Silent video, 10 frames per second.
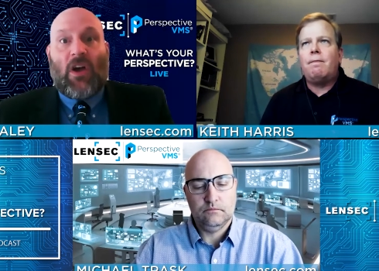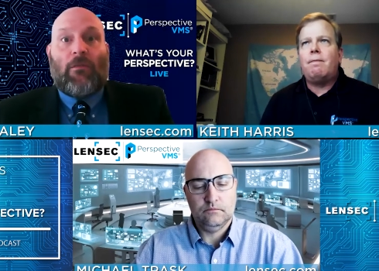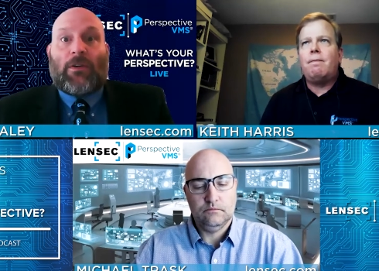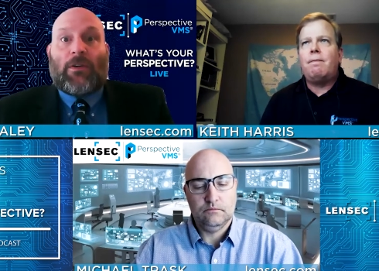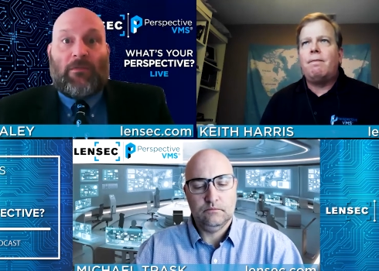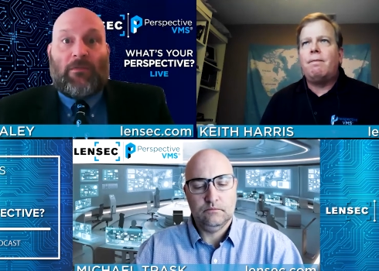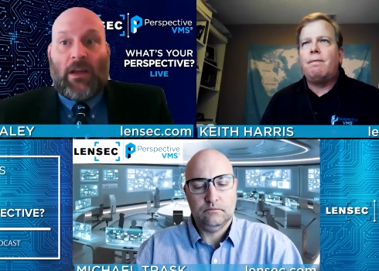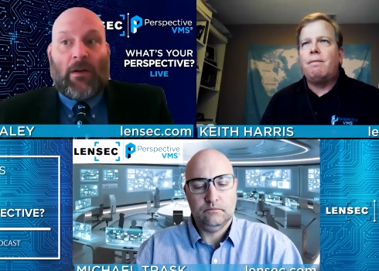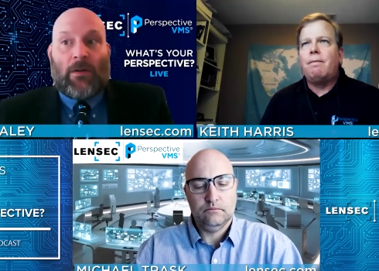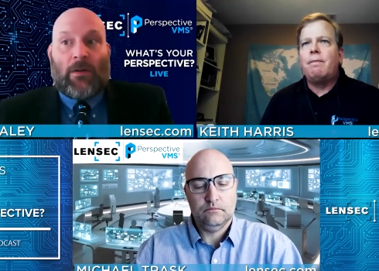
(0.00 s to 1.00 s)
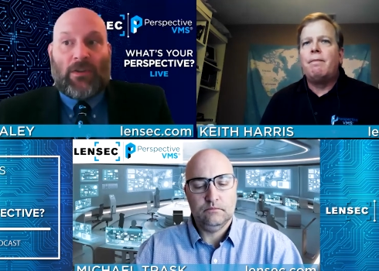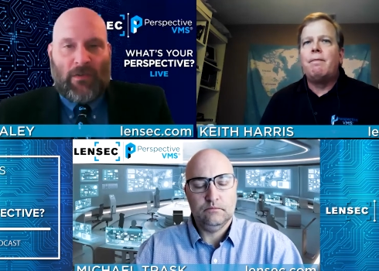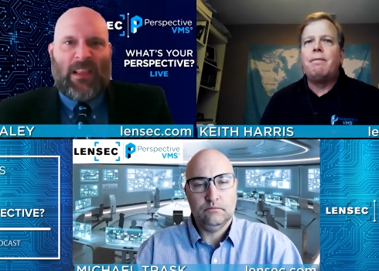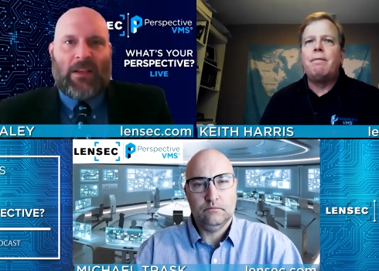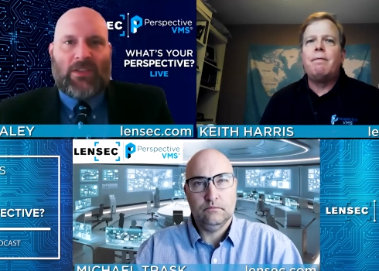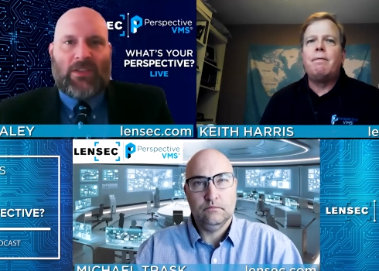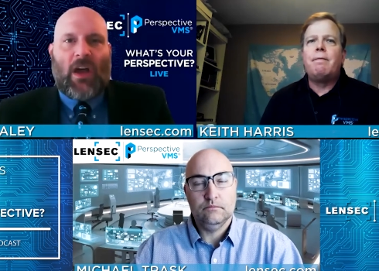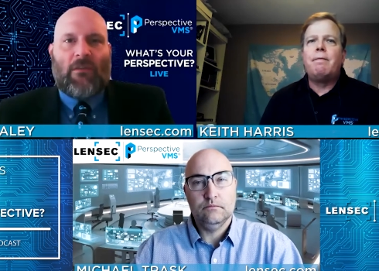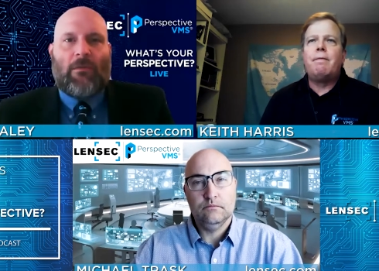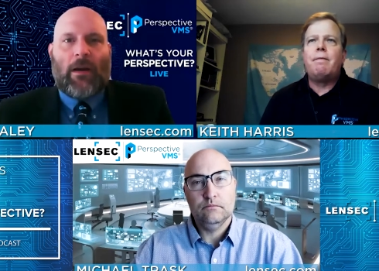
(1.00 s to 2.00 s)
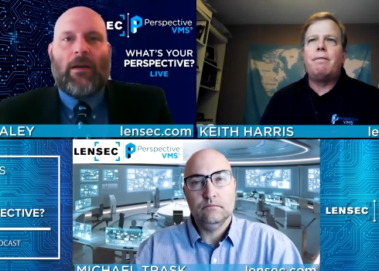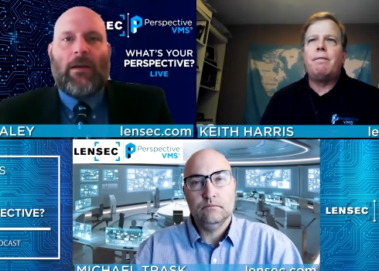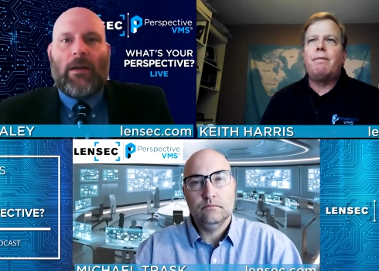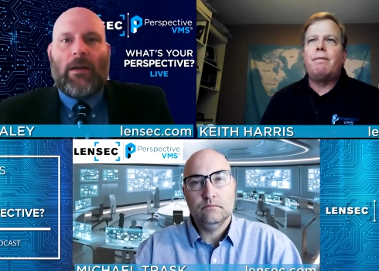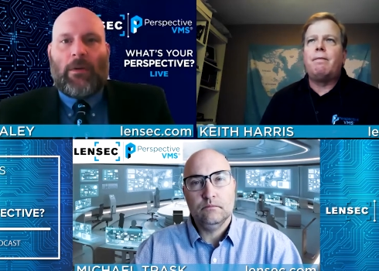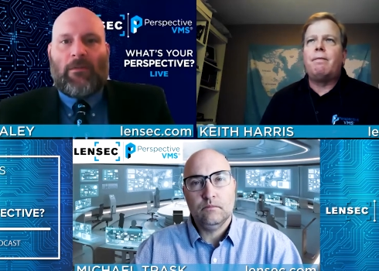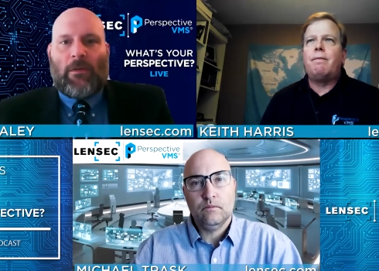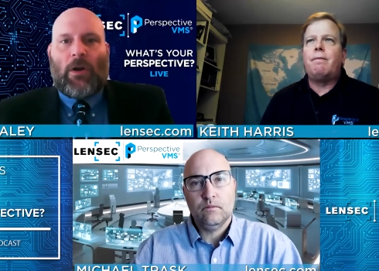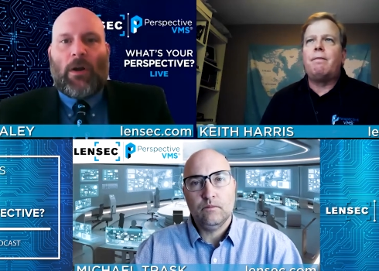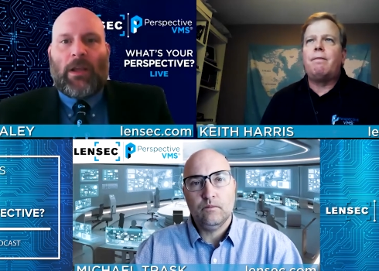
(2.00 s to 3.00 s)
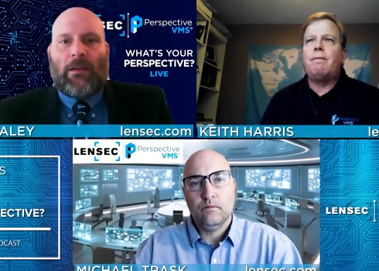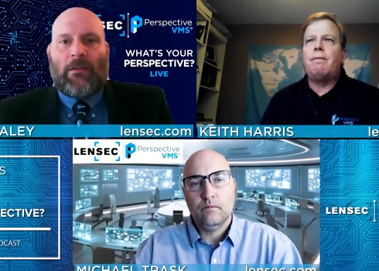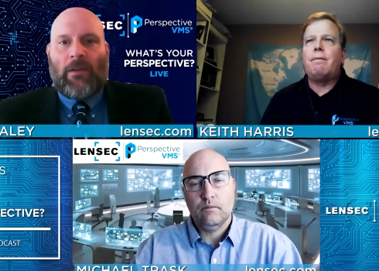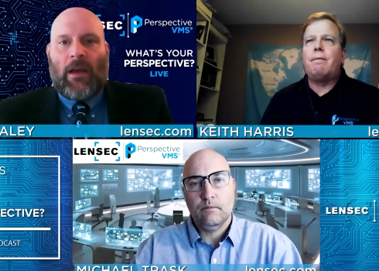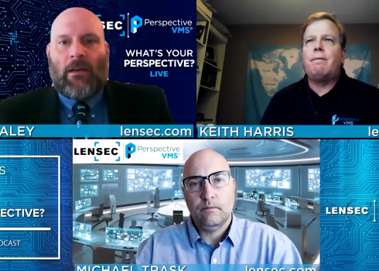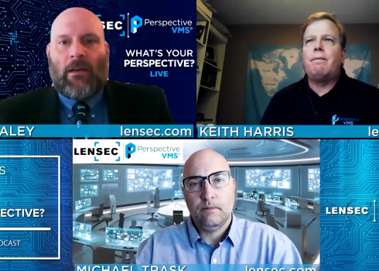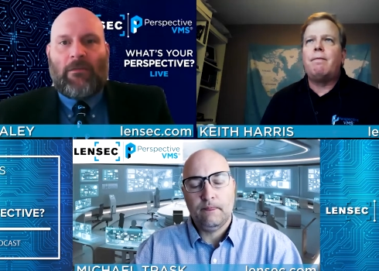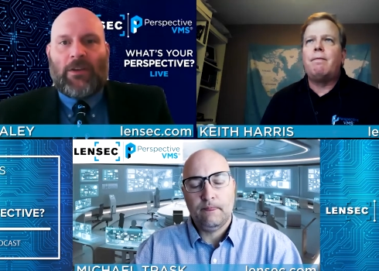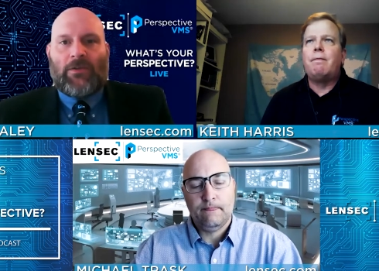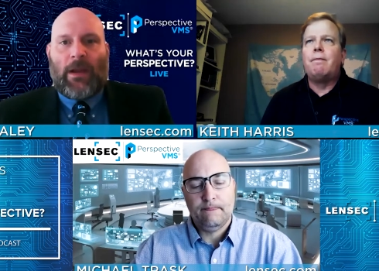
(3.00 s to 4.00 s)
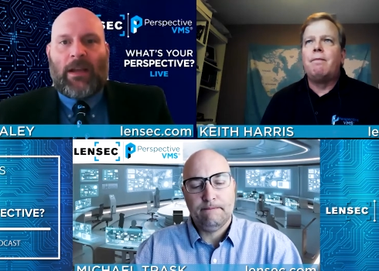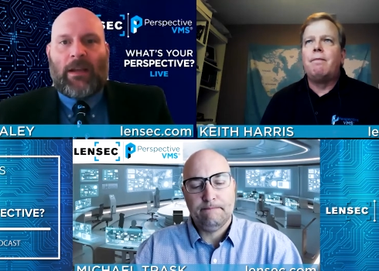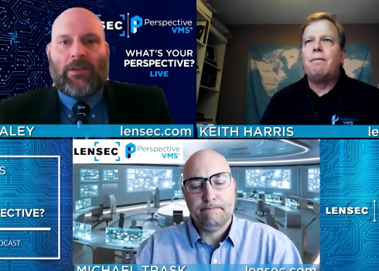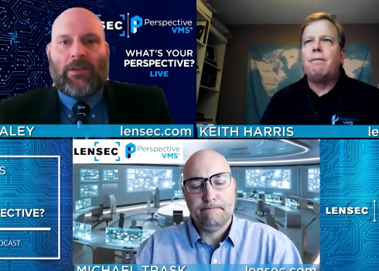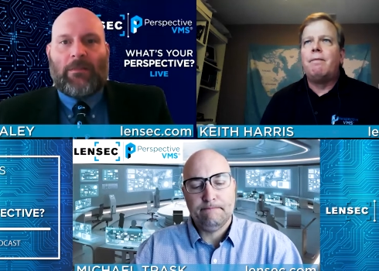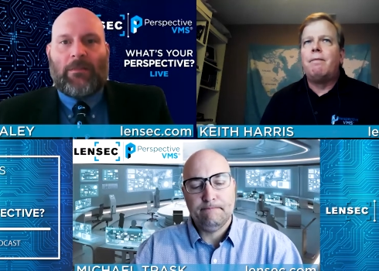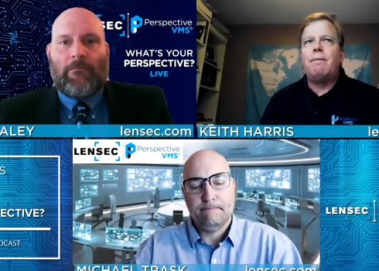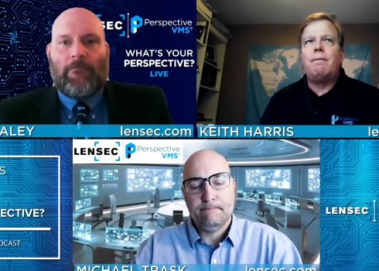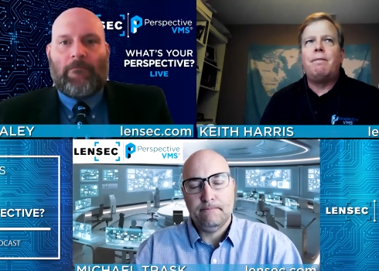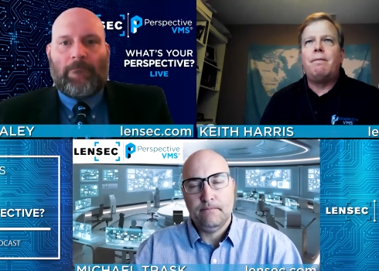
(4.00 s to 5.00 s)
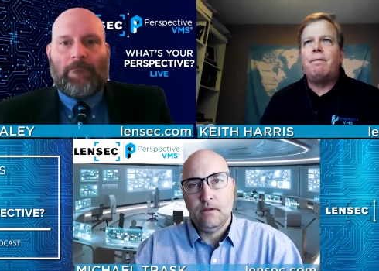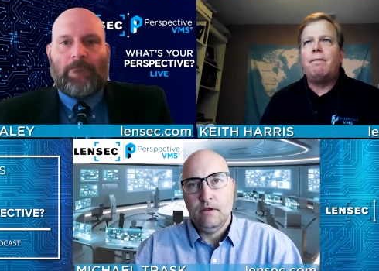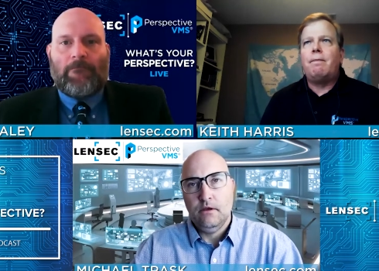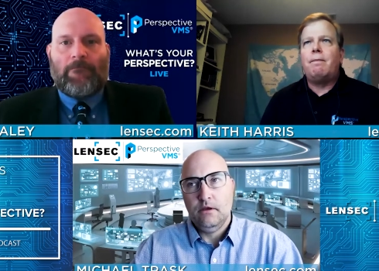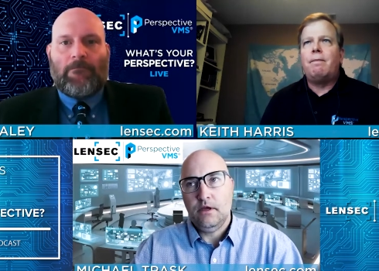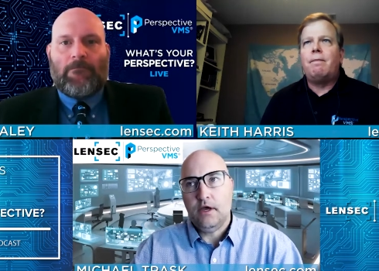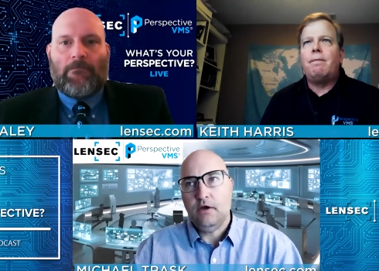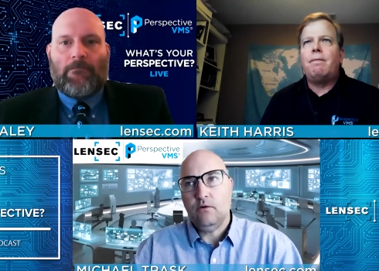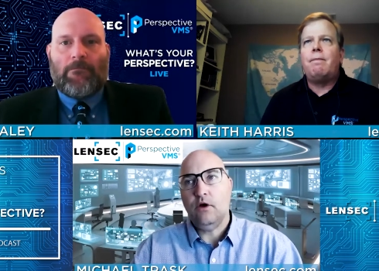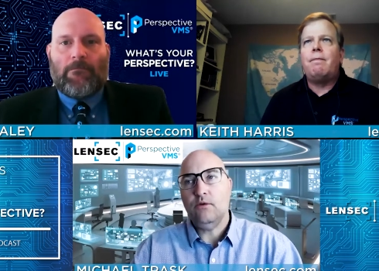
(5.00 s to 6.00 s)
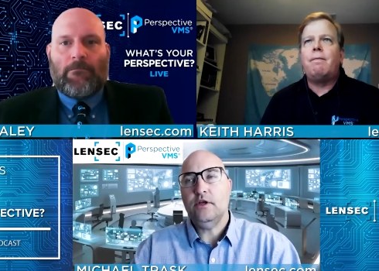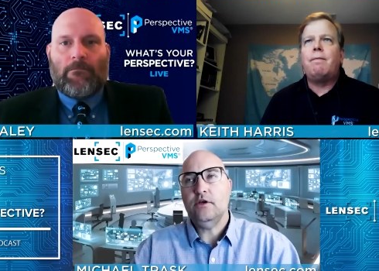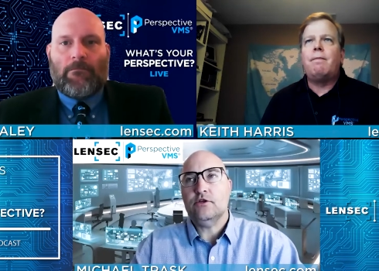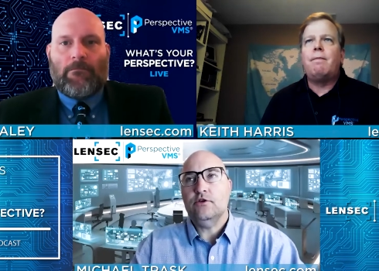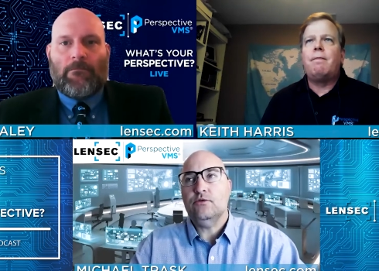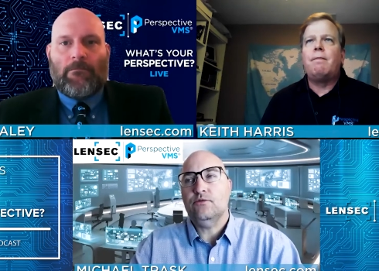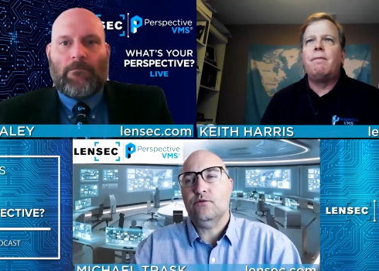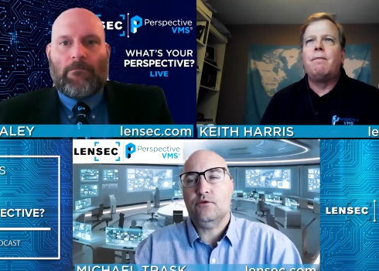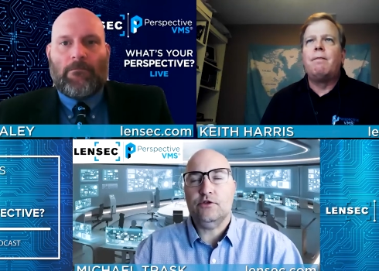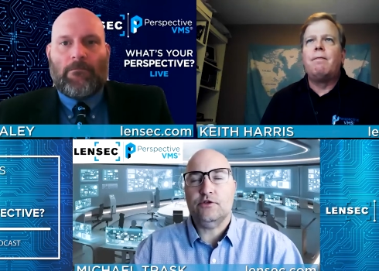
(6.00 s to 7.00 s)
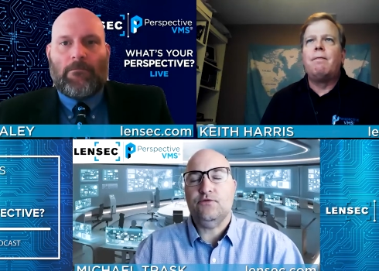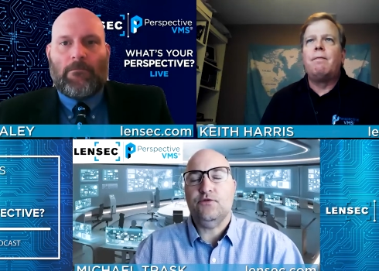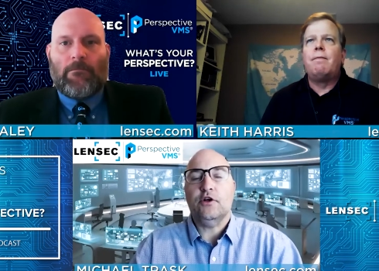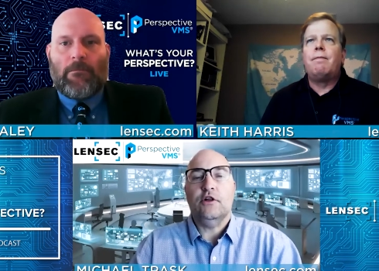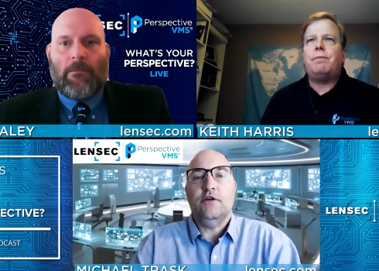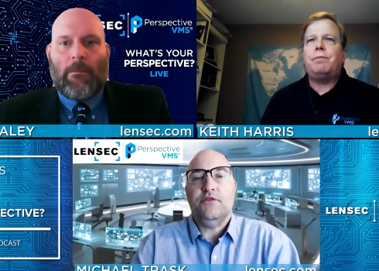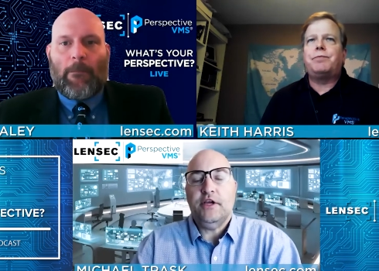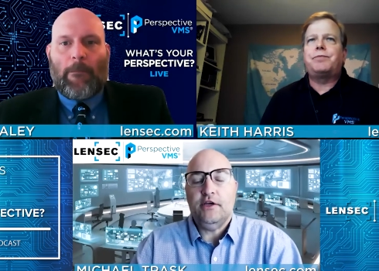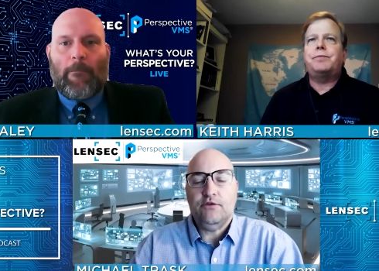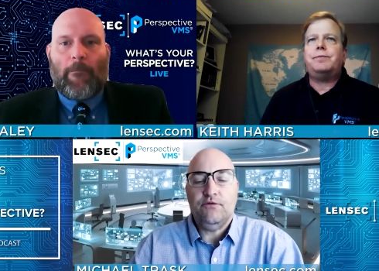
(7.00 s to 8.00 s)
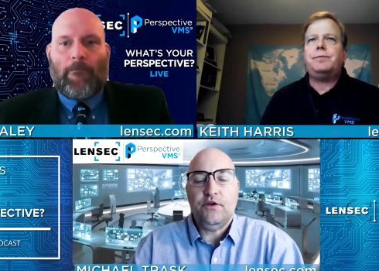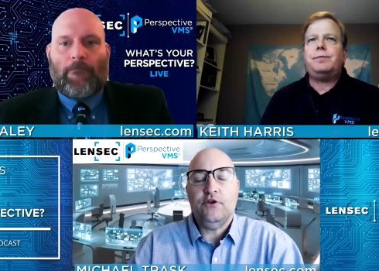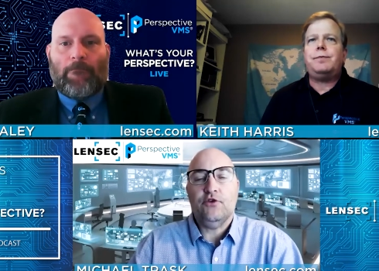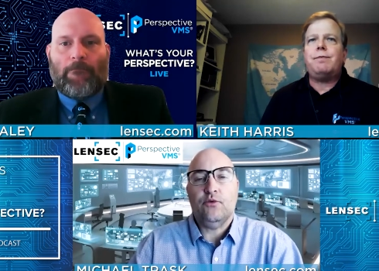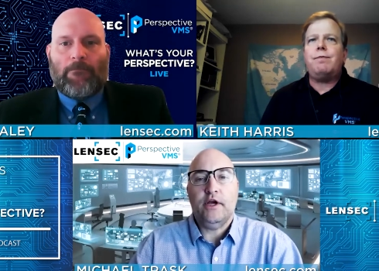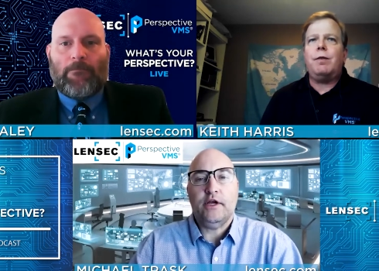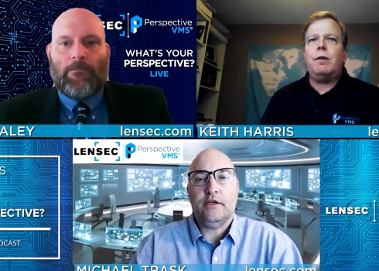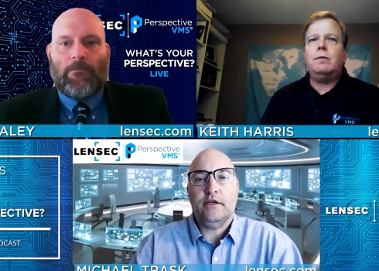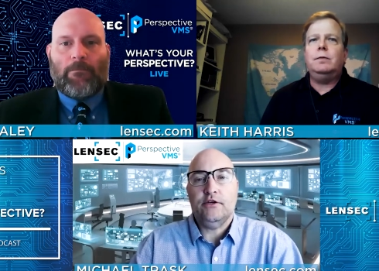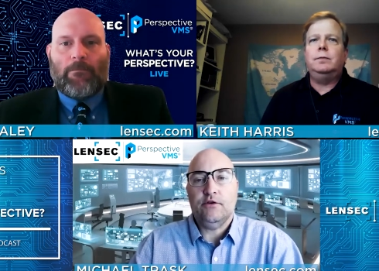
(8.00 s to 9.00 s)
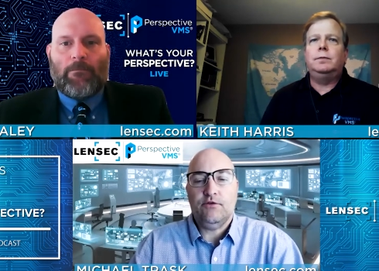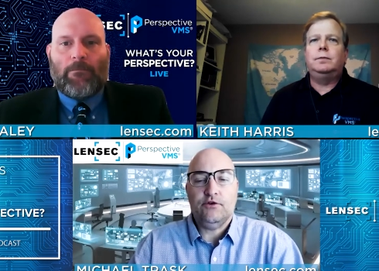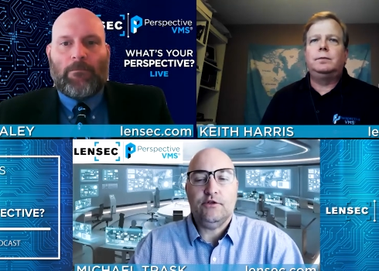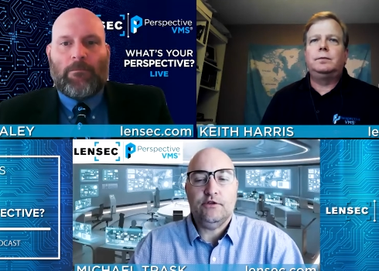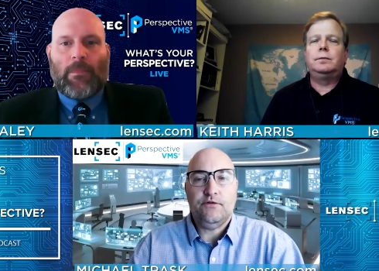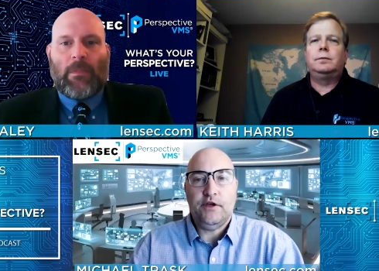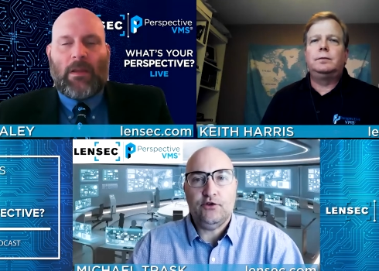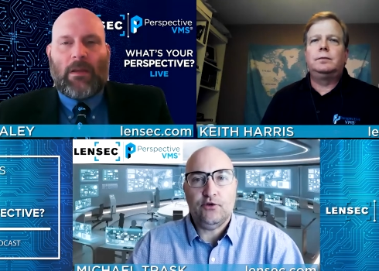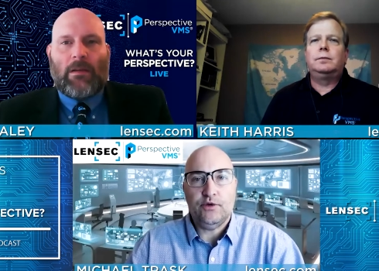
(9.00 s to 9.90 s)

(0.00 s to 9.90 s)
Speaker 1: or surveillance software when regarding facial recognition.
Speaker 2: Yeah, well, Neil, so just for clarification, facial recognition versus facial